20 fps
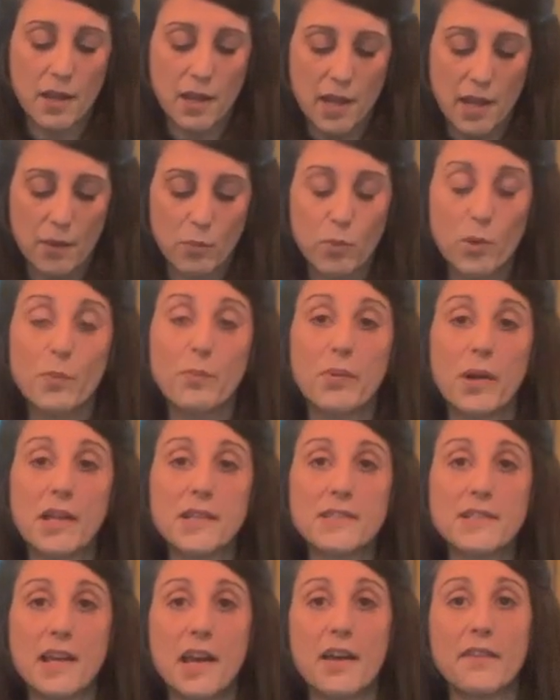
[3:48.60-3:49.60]
it will
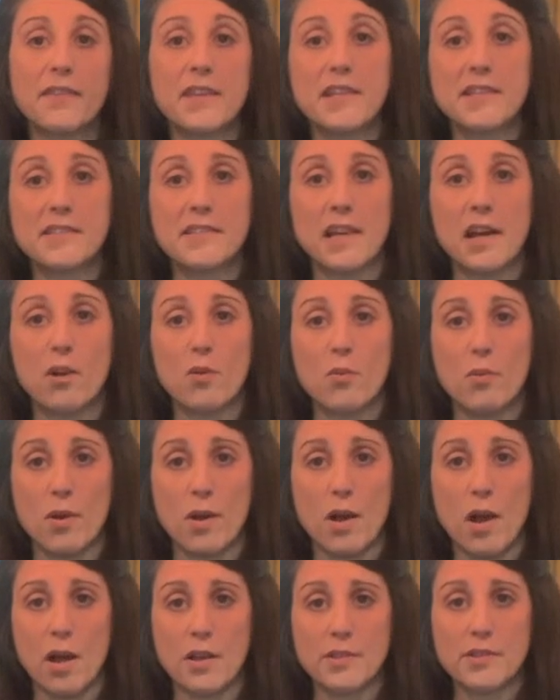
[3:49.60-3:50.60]
break down these cell
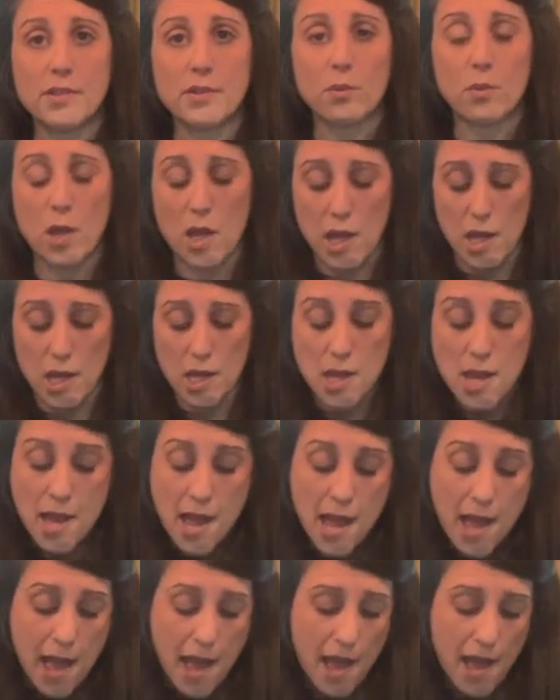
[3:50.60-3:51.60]
walls, okay?
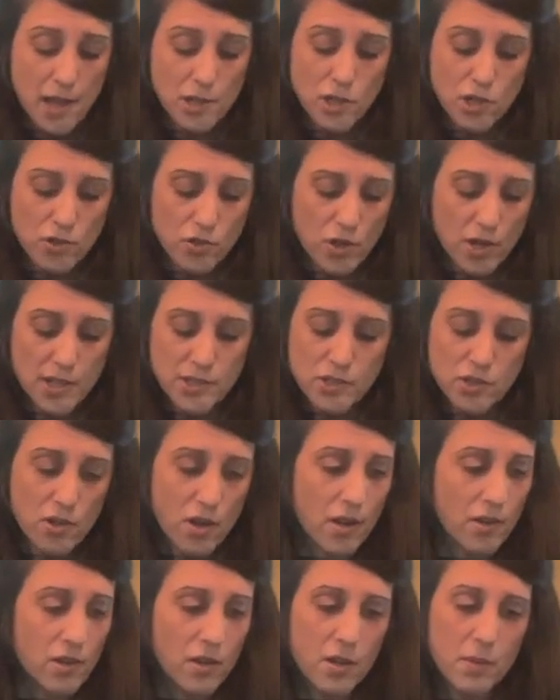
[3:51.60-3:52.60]
And you know, it's
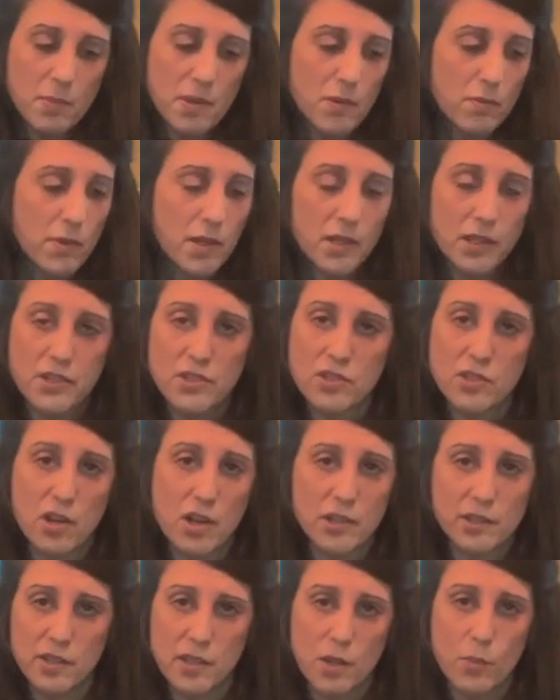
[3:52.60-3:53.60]
not gonna be really
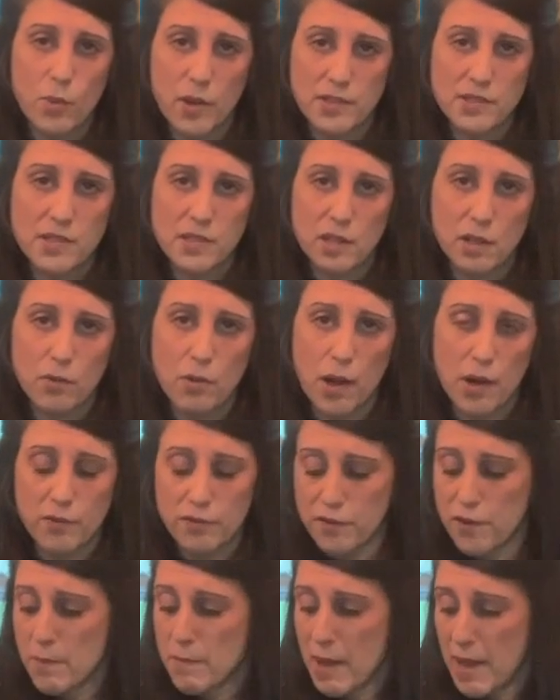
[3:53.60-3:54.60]
salty once the
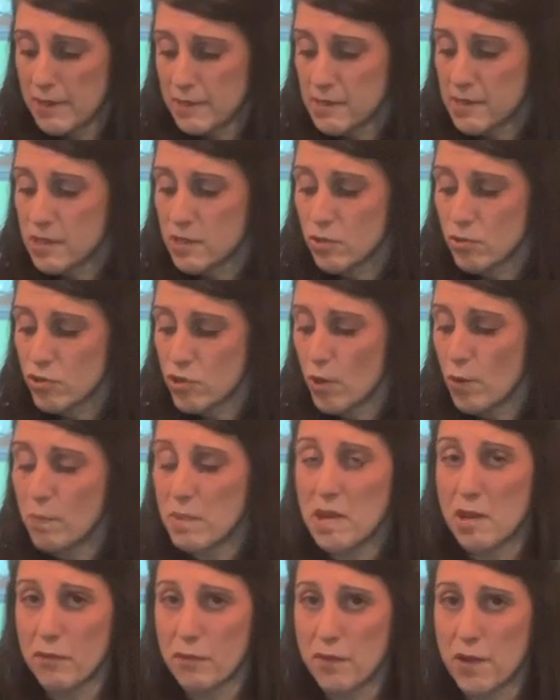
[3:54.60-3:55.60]
kraut ferments, so don't
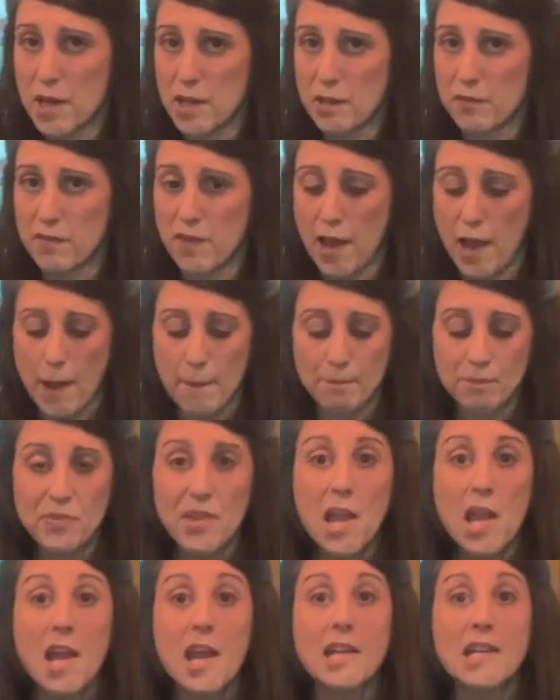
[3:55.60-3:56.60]
be afraid of that.
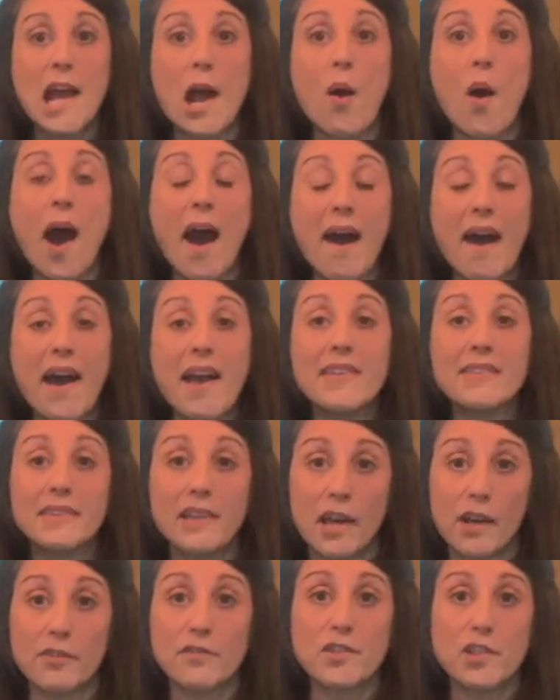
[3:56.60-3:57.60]
Now, I
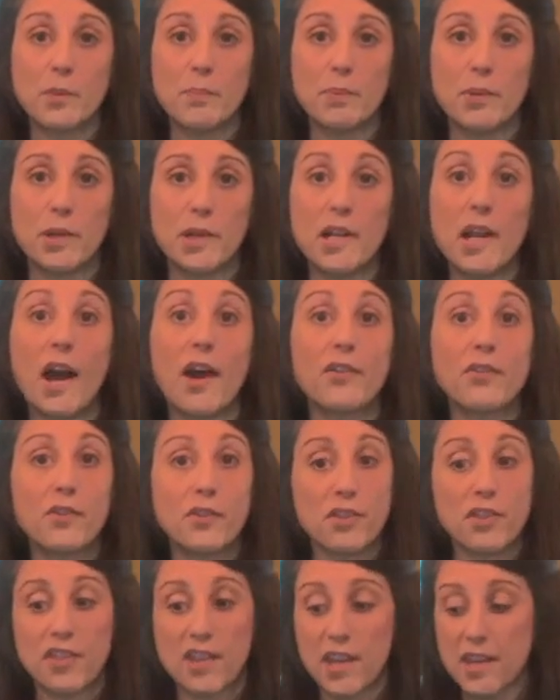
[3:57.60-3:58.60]
love to put
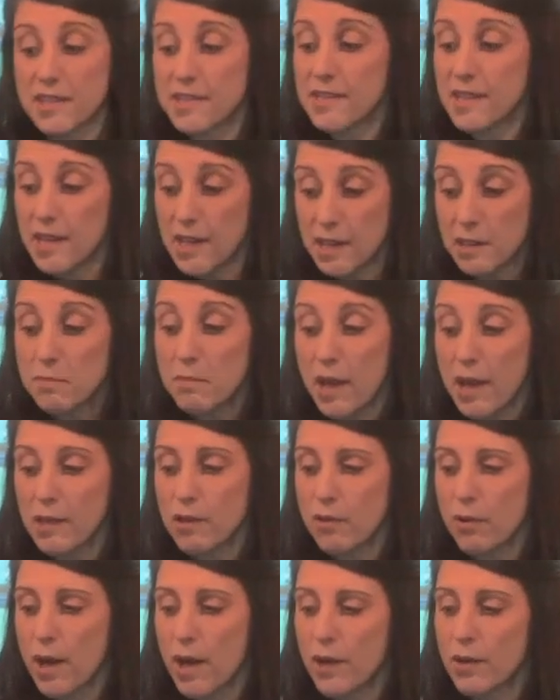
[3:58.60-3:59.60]
other things in my
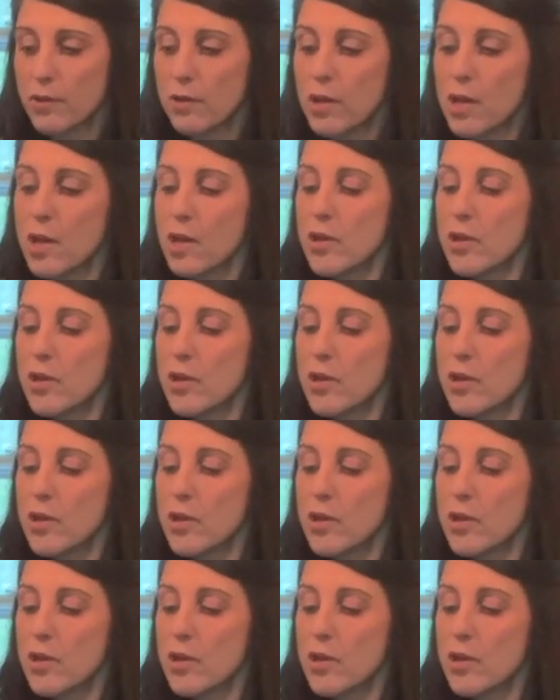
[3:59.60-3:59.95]
kraut.